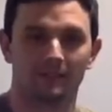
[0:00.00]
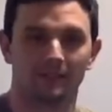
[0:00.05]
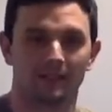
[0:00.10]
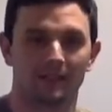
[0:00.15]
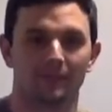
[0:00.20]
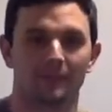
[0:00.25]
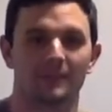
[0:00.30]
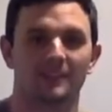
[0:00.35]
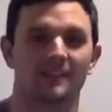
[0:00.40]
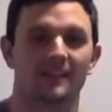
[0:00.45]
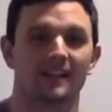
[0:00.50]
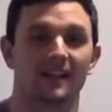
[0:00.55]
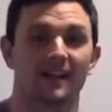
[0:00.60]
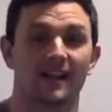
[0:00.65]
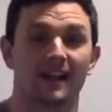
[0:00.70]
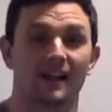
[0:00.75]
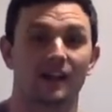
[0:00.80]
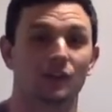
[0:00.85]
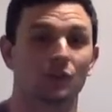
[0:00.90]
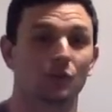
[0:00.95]
Okay, if it's not
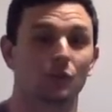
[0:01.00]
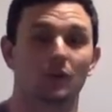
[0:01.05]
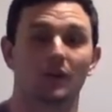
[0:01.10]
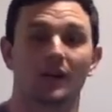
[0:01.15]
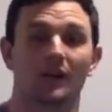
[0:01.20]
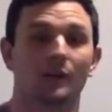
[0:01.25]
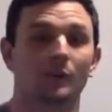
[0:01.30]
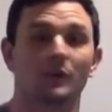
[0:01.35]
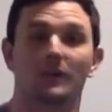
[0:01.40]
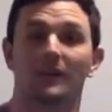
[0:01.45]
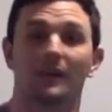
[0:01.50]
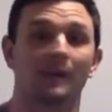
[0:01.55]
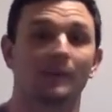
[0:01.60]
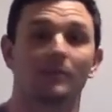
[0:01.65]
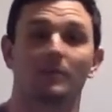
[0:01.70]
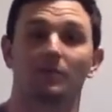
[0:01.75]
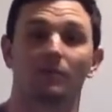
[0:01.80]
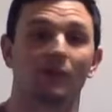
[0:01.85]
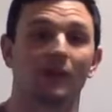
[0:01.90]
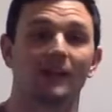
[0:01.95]
Axelrod, we can't
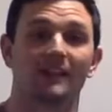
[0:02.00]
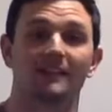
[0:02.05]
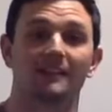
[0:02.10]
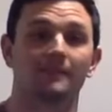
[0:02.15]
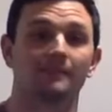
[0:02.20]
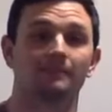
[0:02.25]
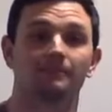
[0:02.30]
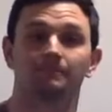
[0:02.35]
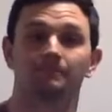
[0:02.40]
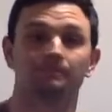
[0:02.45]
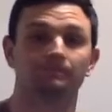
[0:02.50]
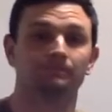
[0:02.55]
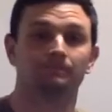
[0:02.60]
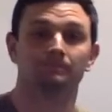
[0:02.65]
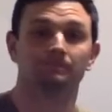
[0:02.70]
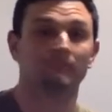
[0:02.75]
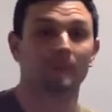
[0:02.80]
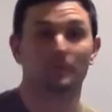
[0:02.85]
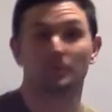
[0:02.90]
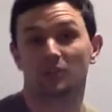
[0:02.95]
be friends.
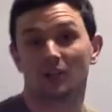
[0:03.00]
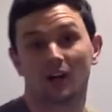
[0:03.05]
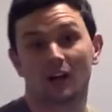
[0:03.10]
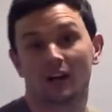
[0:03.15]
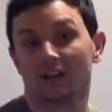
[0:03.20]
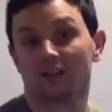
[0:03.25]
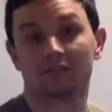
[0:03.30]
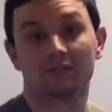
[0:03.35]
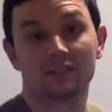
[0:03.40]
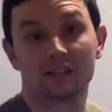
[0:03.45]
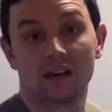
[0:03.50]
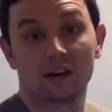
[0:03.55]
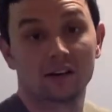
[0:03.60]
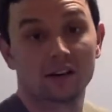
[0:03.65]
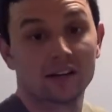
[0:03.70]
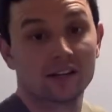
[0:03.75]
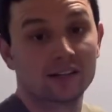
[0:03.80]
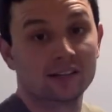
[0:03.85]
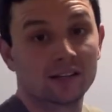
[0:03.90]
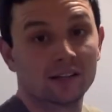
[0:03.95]
I'm sorry, that's how it
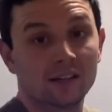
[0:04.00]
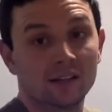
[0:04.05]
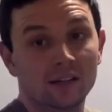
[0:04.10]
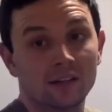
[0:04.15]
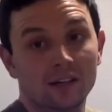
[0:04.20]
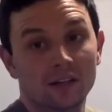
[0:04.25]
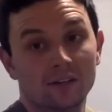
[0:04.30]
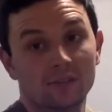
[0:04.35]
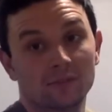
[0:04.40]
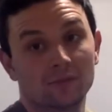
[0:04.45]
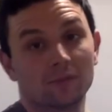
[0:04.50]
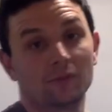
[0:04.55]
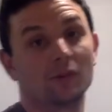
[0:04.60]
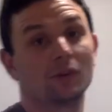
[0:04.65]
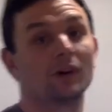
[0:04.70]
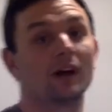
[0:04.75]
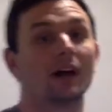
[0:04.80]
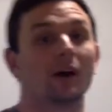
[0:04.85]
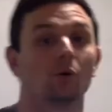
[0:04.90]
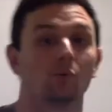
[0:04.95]
is. If
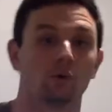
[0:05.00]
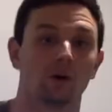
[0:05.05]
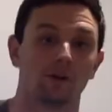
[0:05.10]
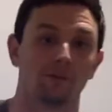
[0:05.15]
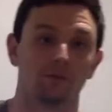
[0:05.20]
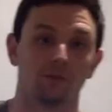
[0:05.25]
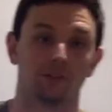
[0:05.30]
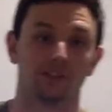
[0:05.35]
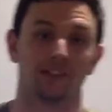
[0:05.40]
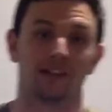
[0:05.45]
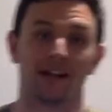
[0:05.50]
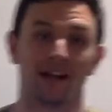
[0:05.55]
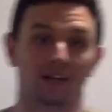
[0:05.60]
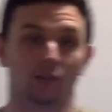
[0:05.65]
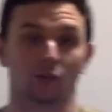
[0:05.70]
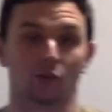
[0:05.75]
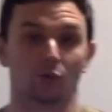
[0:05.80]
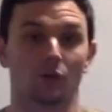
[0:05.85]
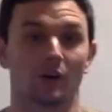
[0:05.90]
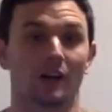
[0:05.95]
you're not a Ruffles and
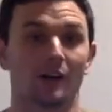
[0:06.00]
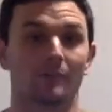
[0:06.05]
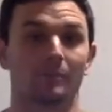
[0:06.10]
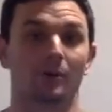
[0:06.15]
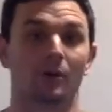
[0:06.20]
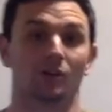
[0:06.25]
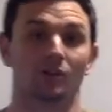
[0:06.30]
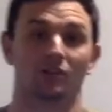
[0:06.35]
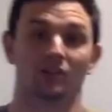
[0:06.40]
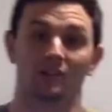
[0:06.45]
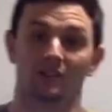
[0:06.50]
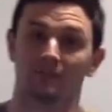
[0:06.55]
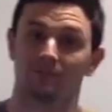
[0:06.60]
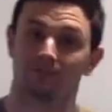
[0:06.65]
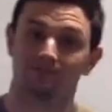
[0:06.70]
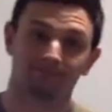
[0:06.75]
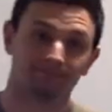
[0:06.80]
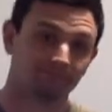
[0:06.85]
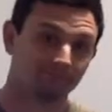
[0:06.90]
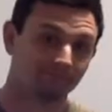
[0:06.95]
Axelrod person,